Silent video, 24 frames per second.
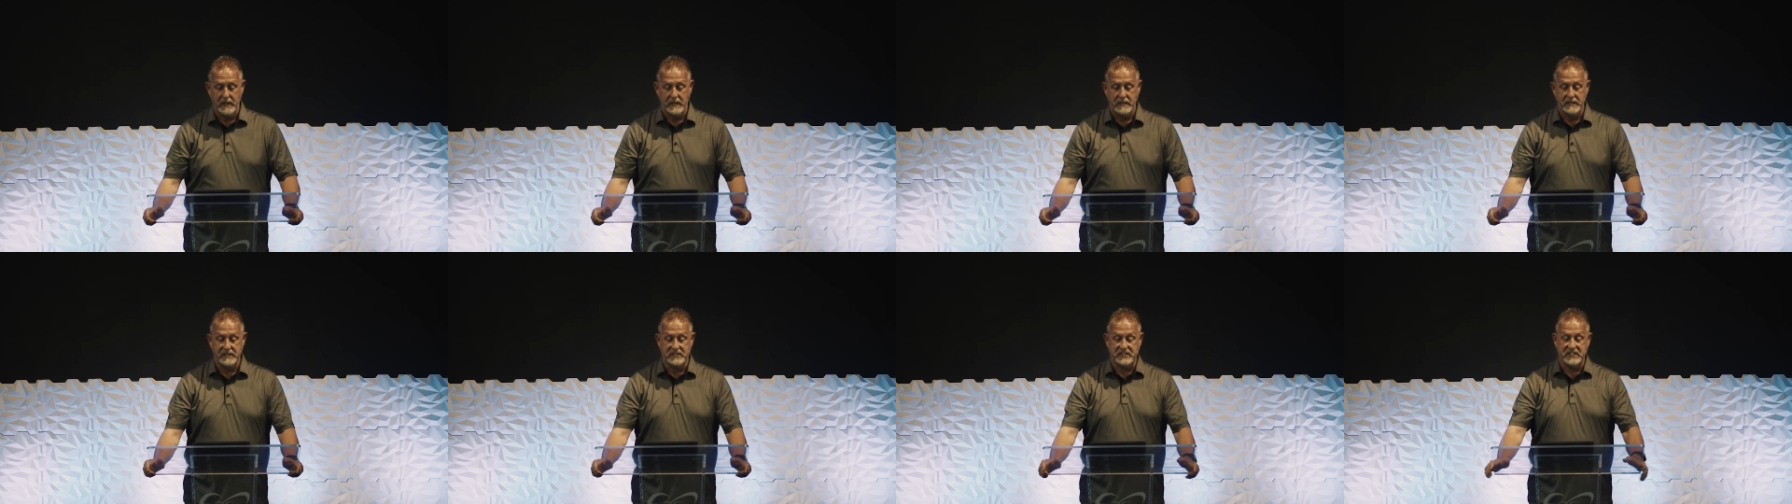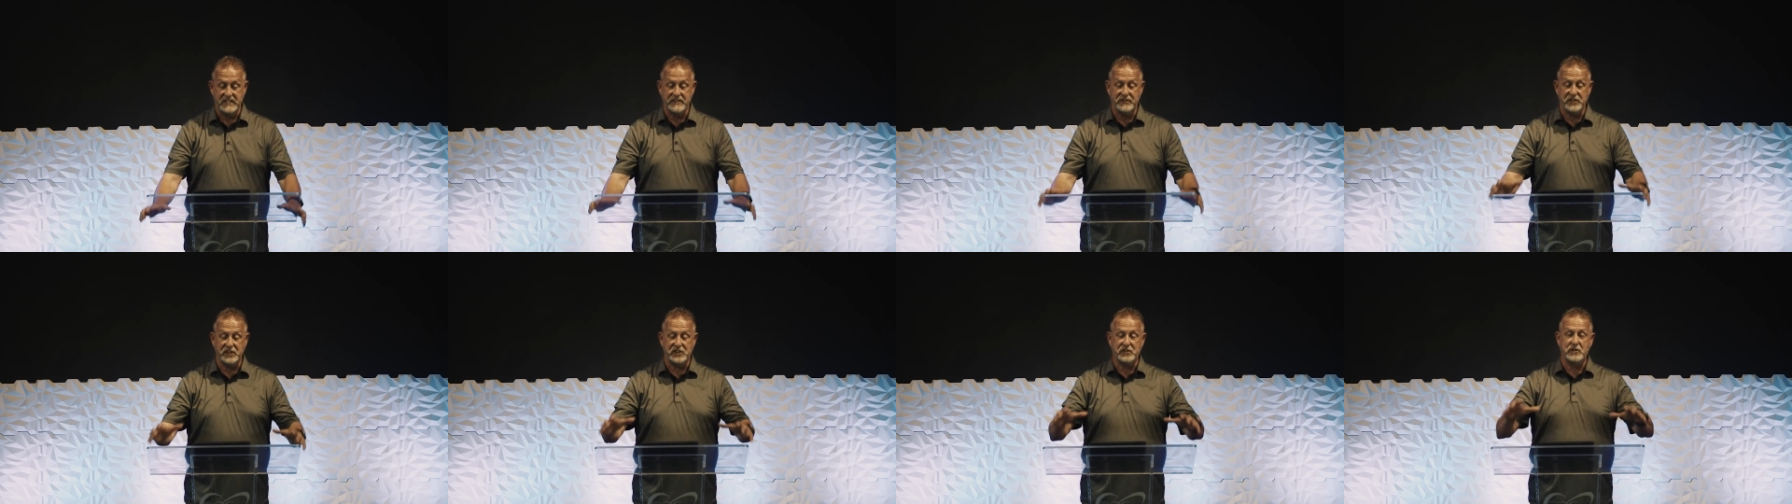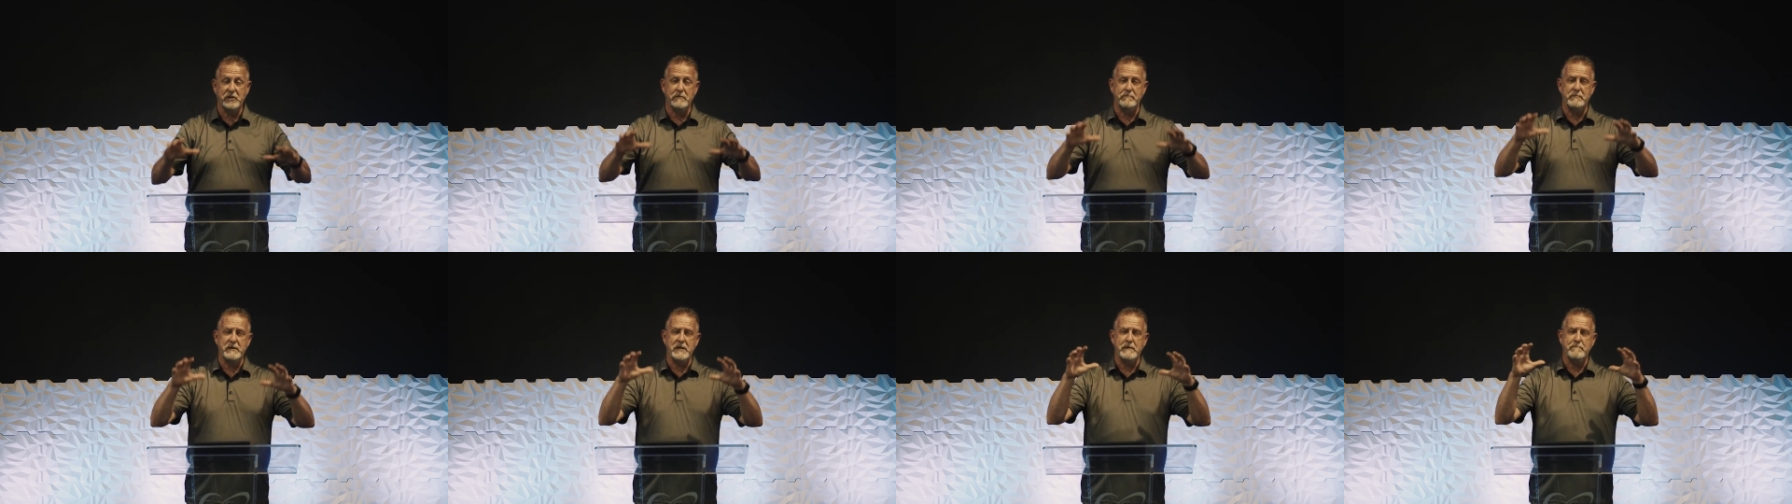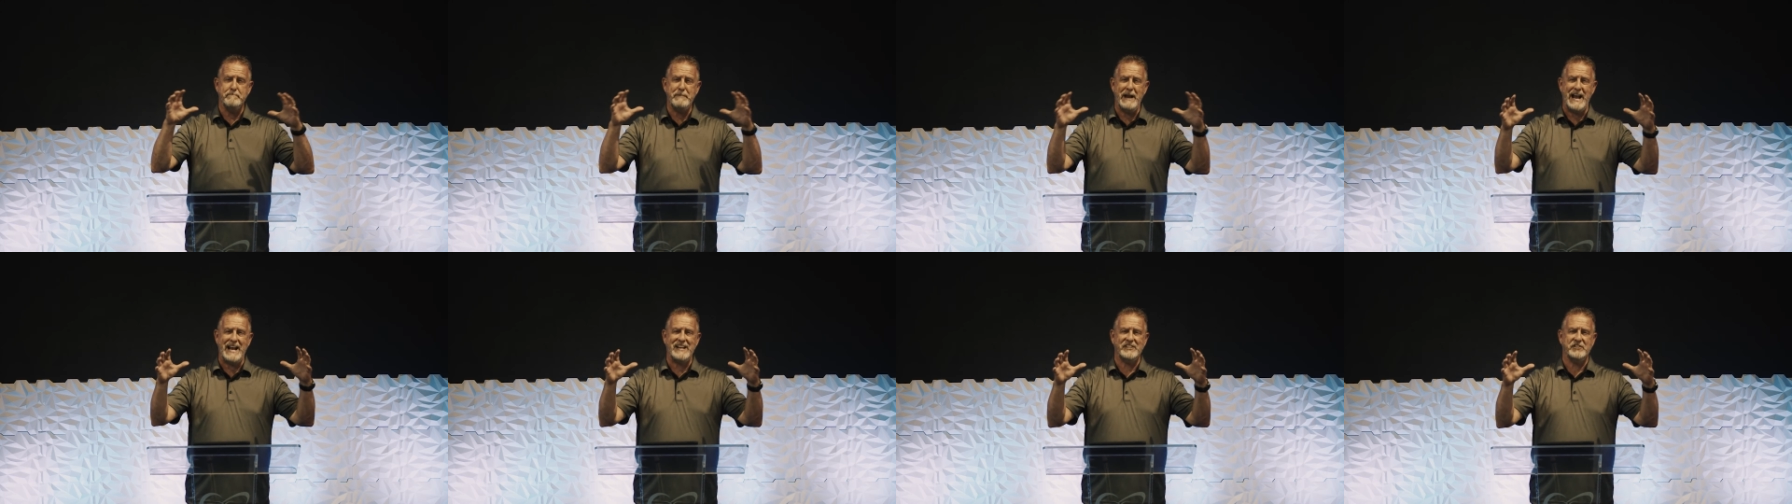You see, this could be a
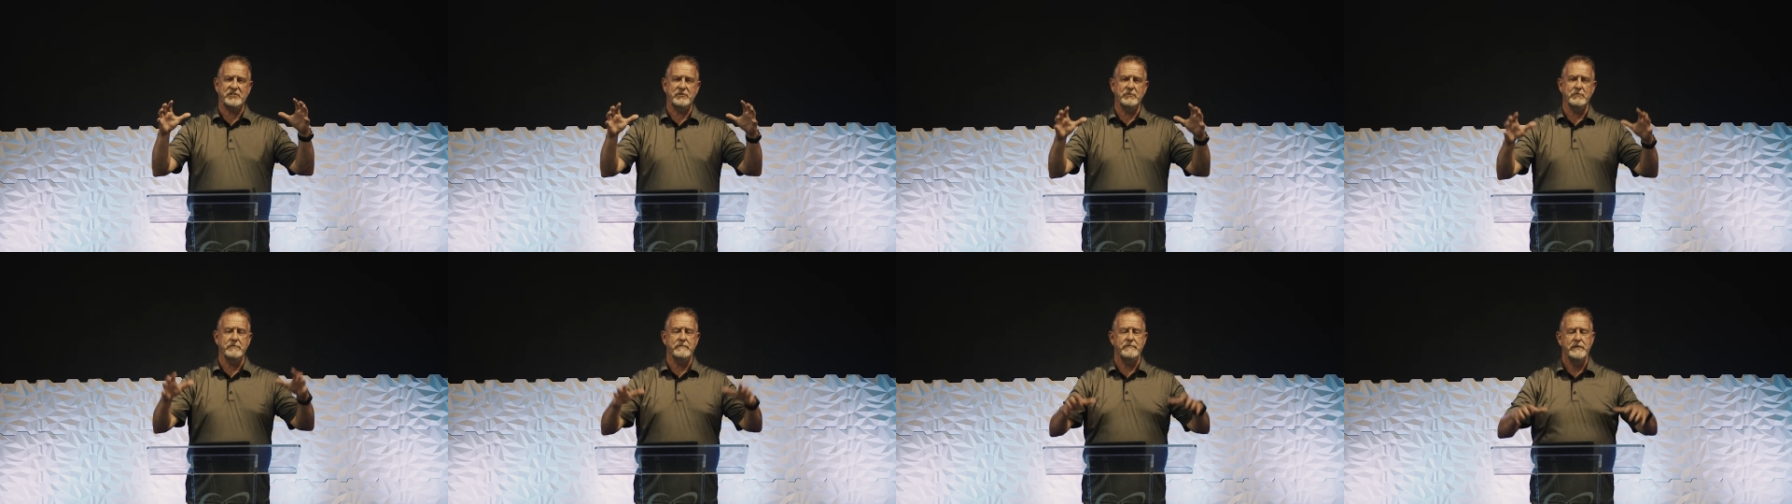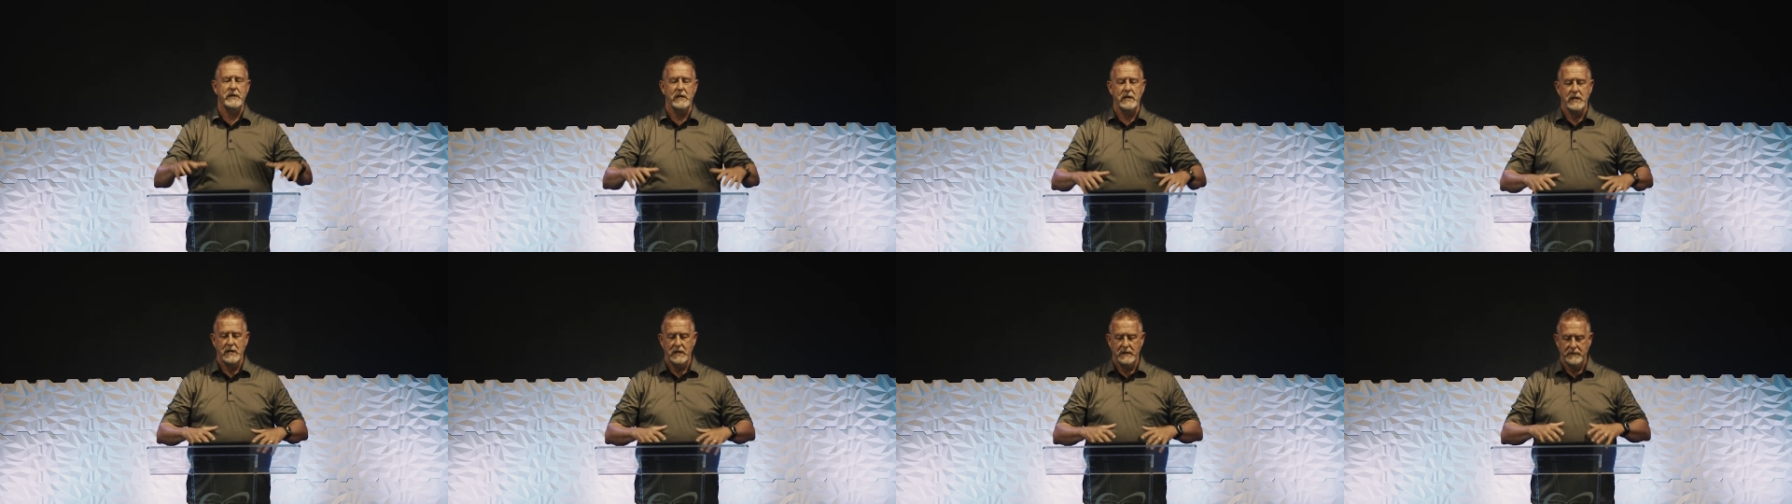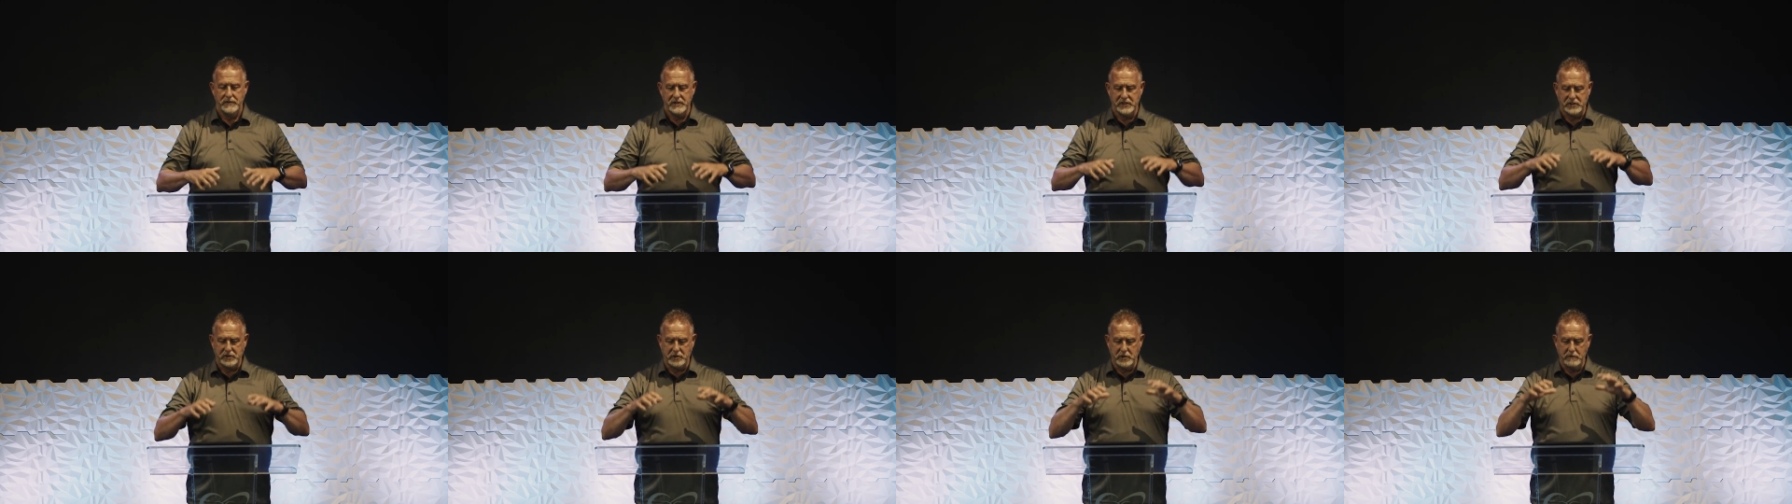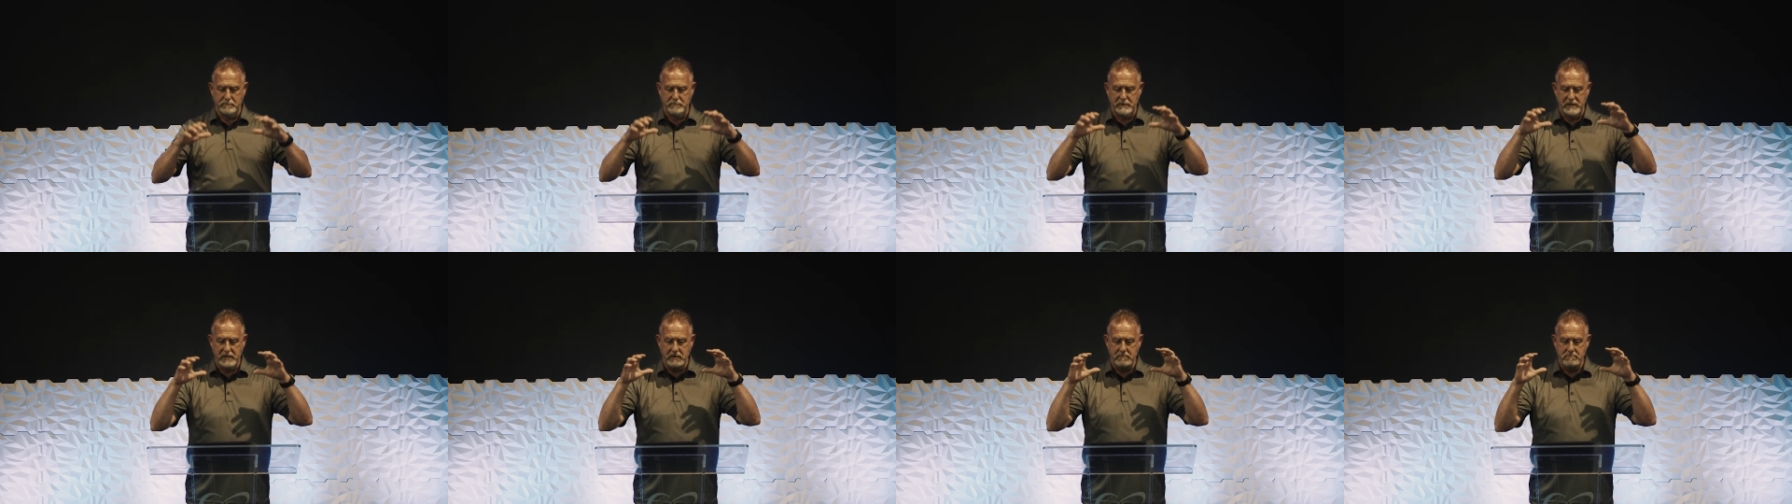pastor, this
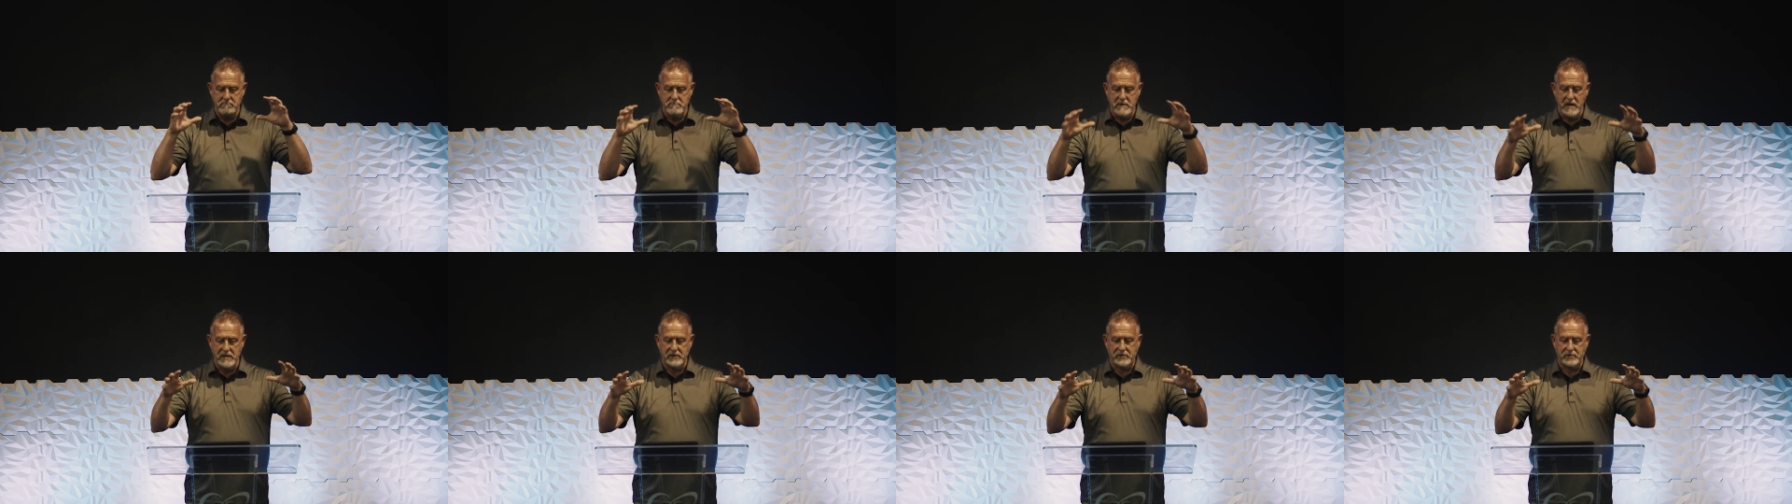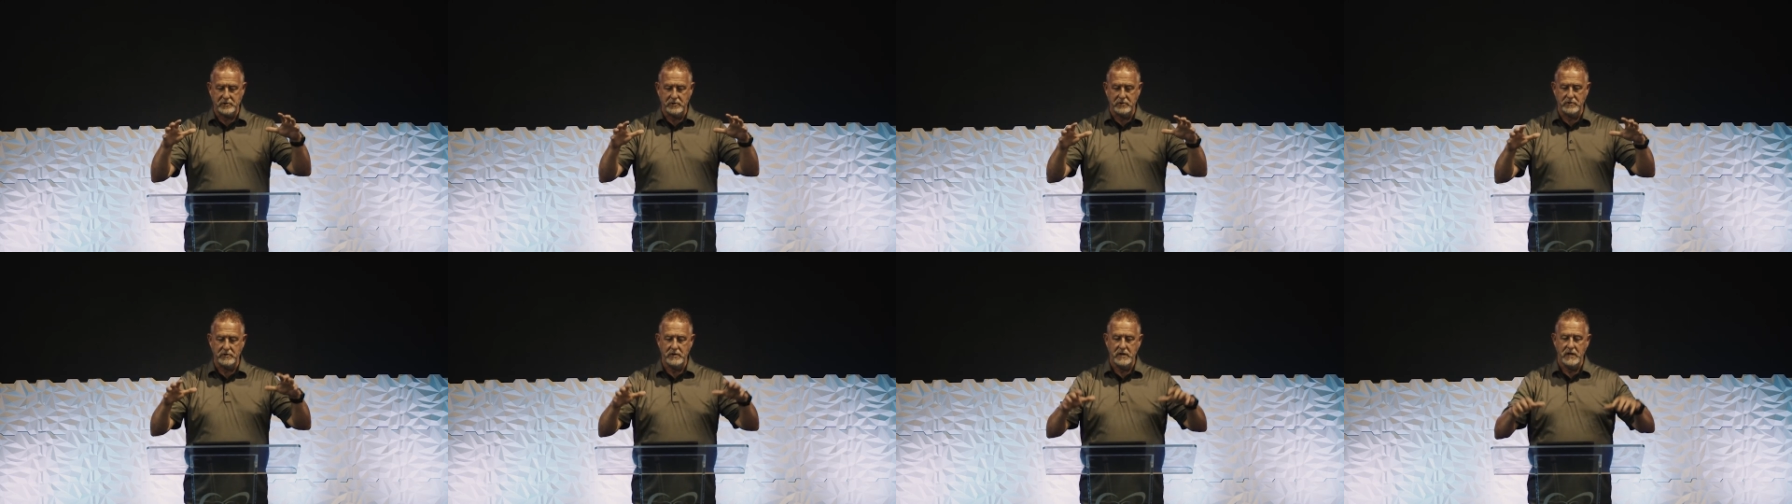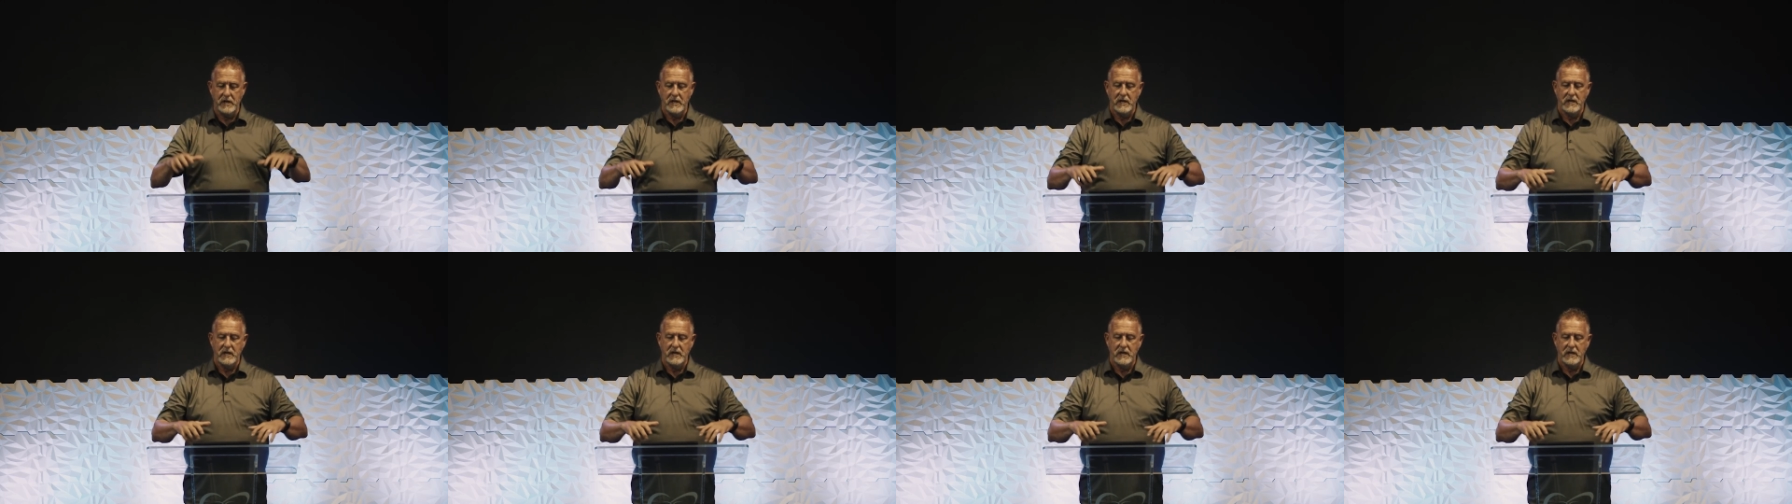could be a mentor,